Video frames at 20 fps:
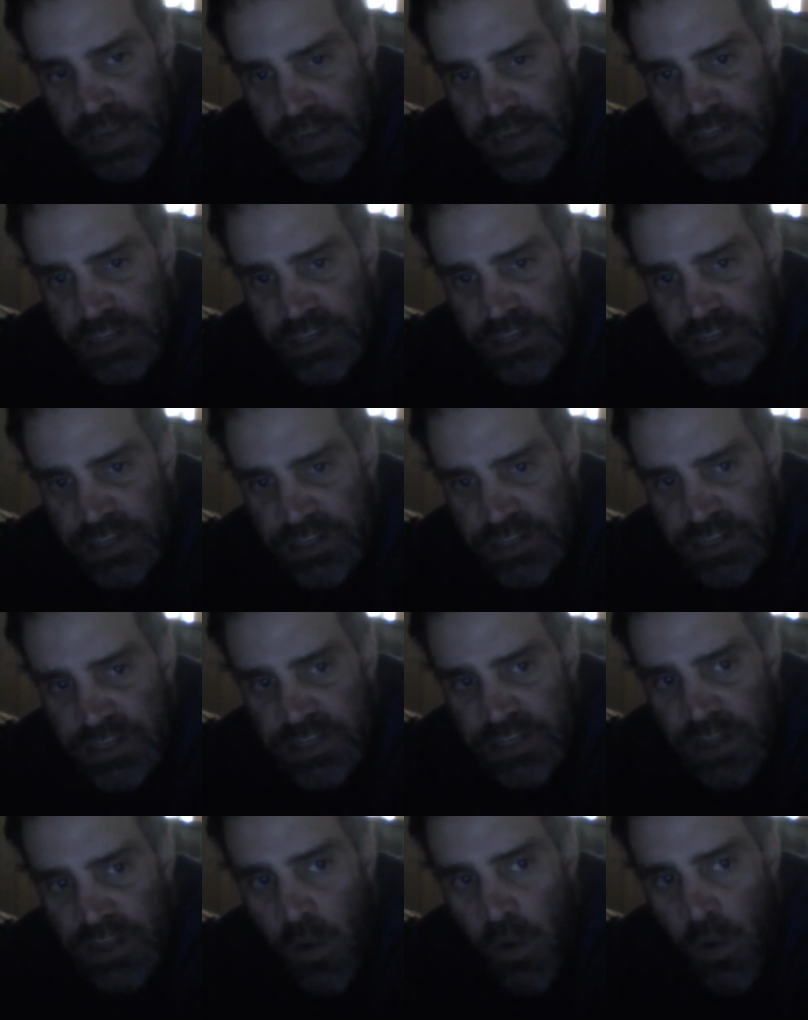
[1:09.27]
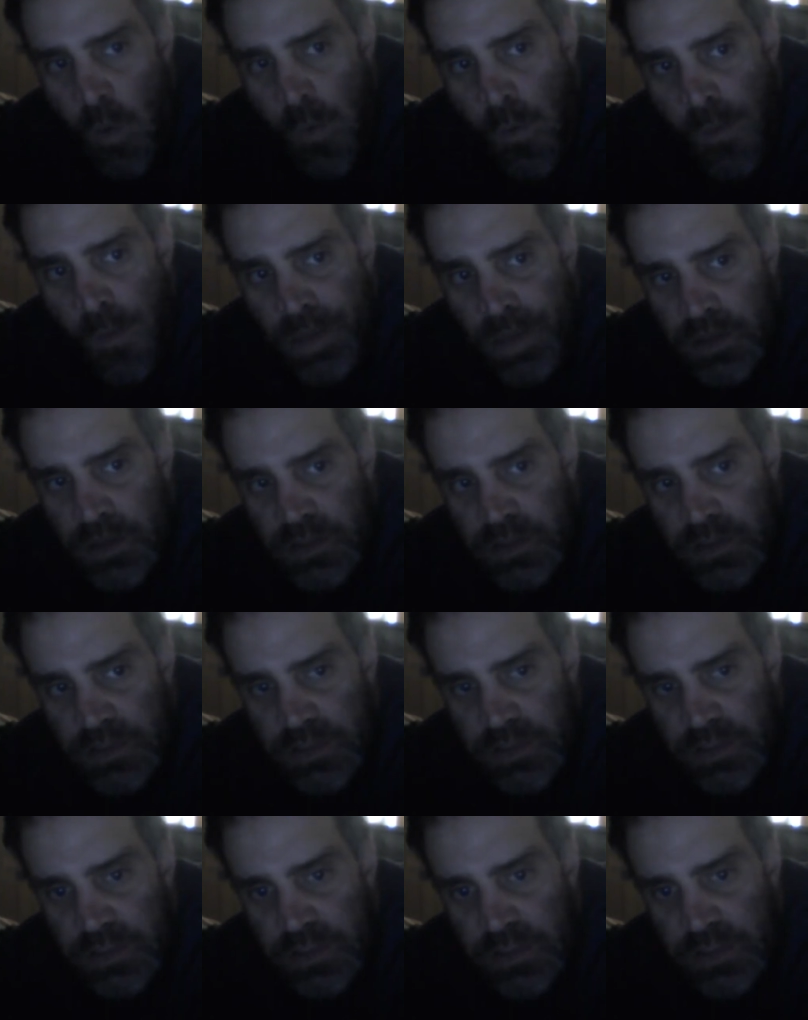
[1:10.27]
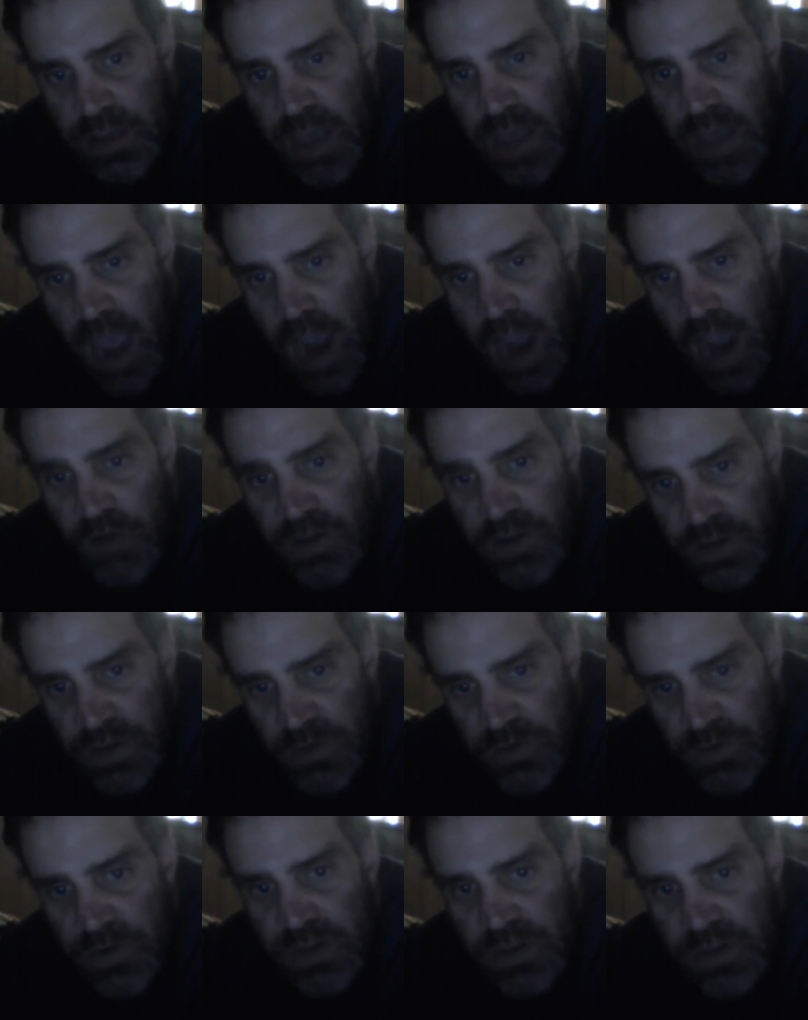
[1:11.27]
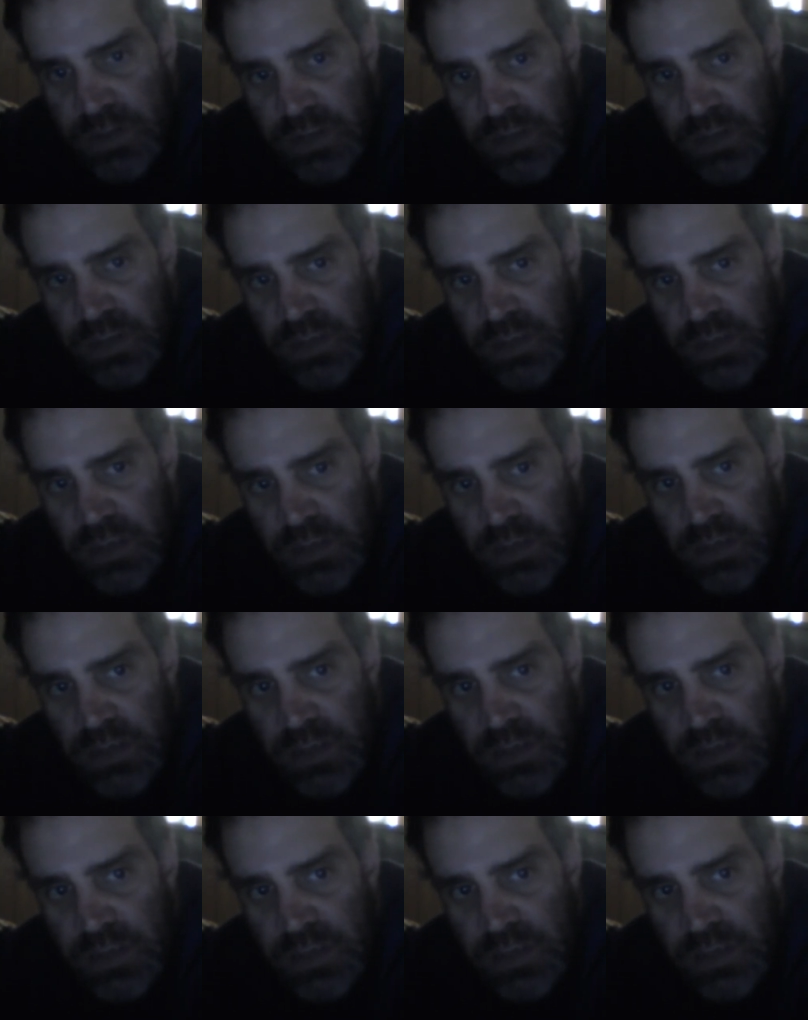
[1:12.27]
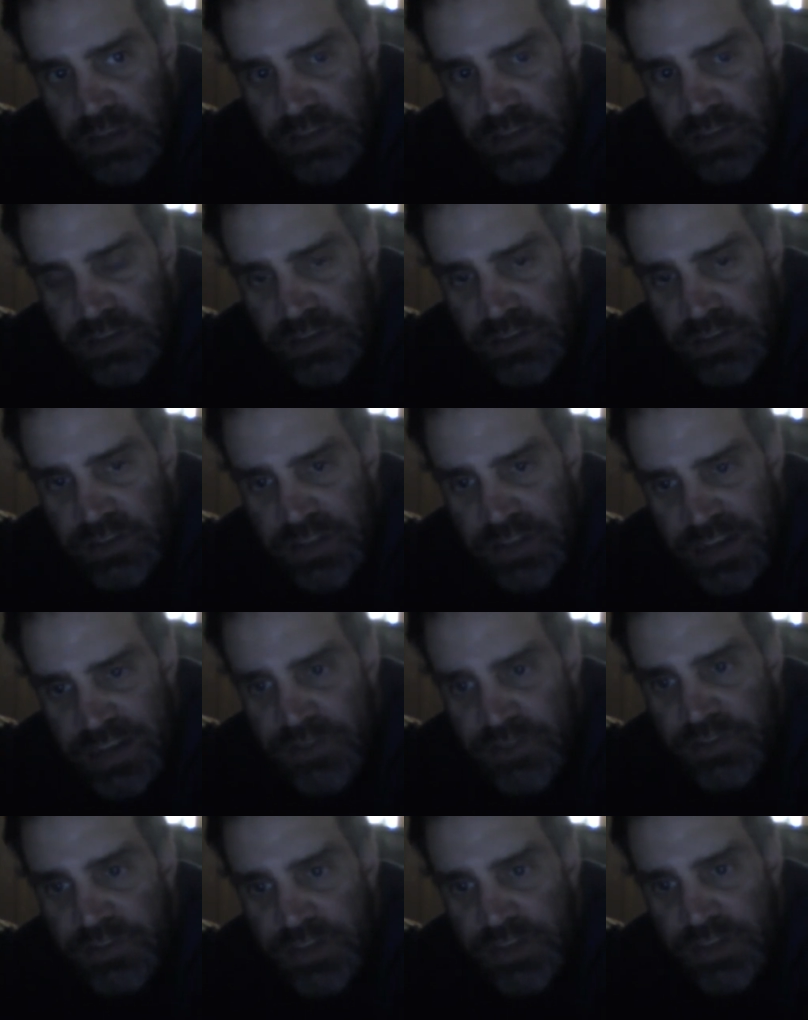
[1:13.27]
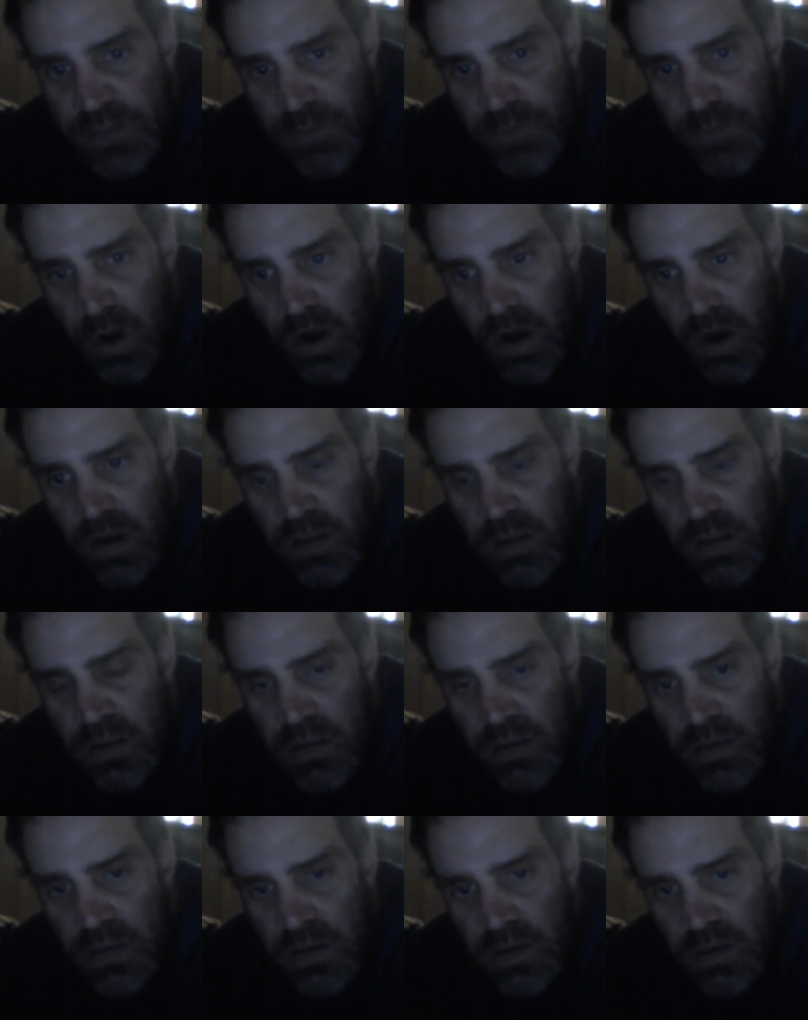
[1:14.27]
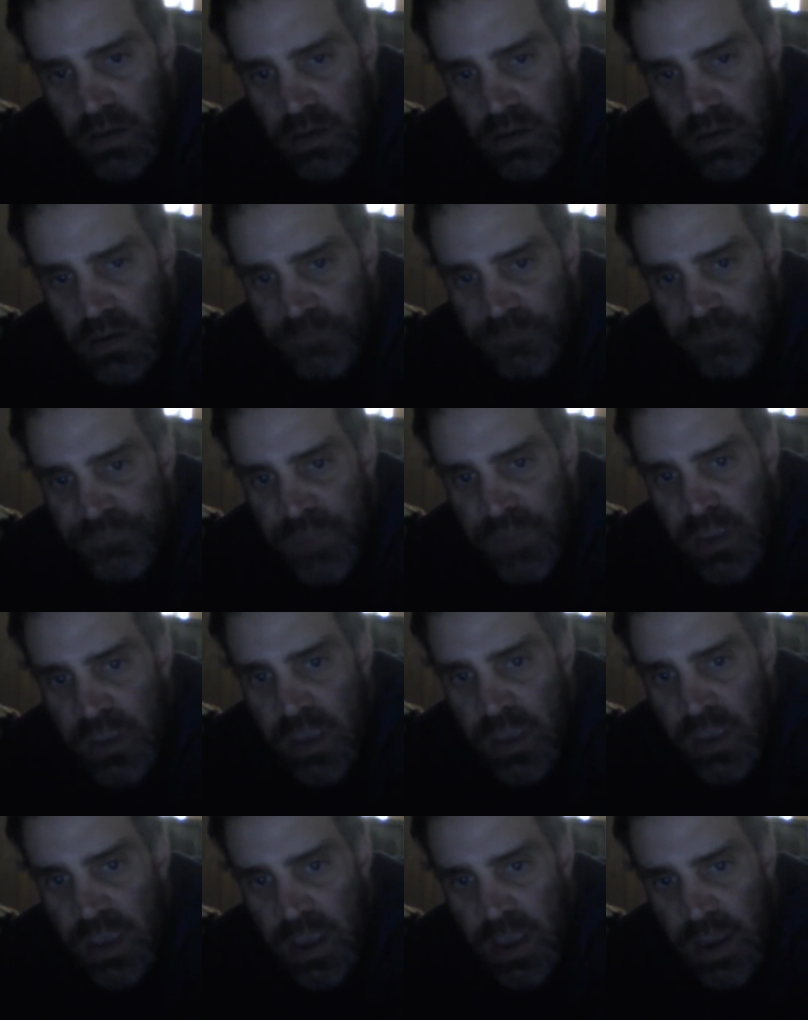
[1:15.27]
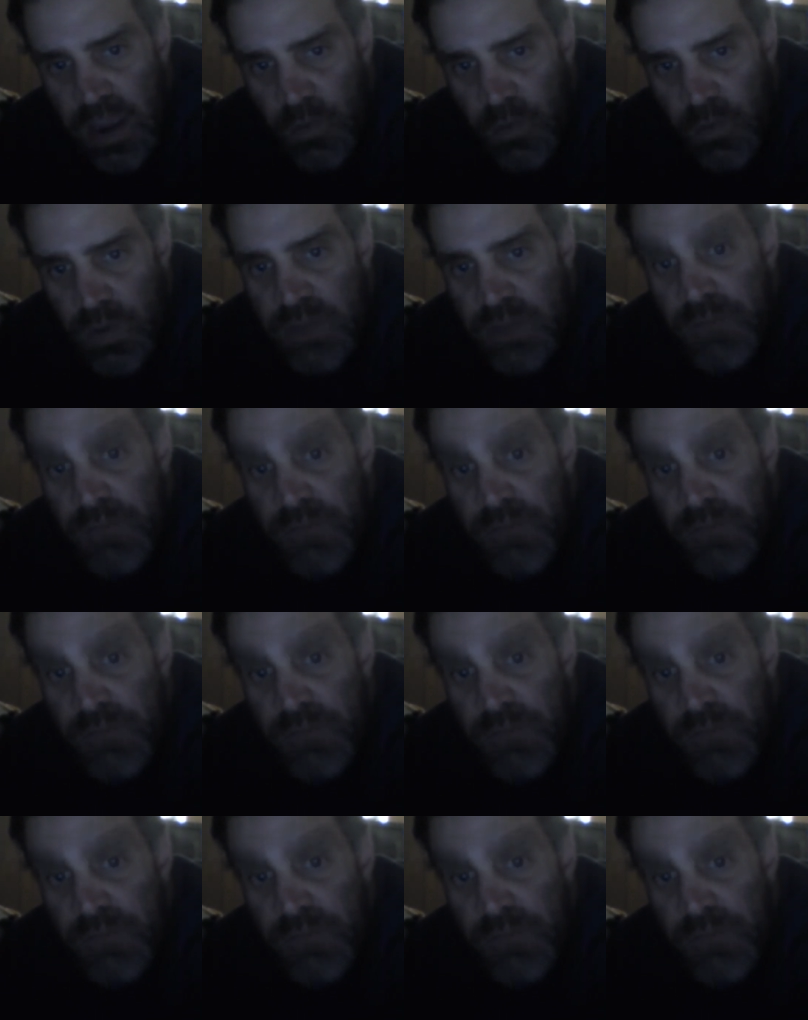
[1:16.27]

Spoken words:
It's just how to do it is the interesting part. And